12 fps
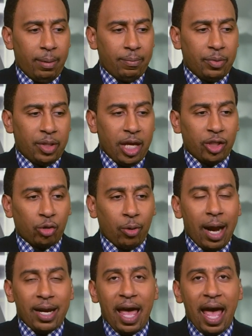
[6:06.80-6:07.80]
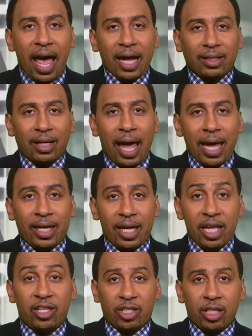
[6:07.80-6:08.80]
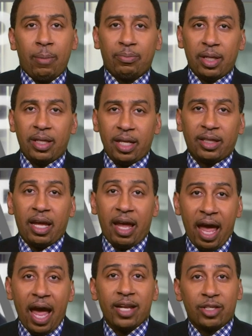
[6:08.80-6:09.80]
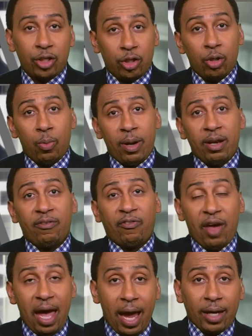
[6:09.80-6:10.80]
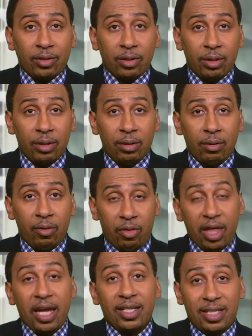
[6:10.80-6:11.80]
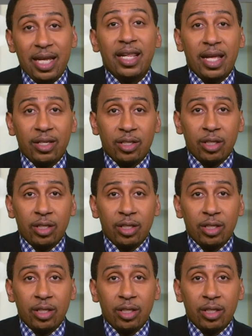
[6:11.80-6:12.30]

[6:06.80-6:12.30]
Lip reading: They're trying to act like it's something that they had to do when in fact they didn't.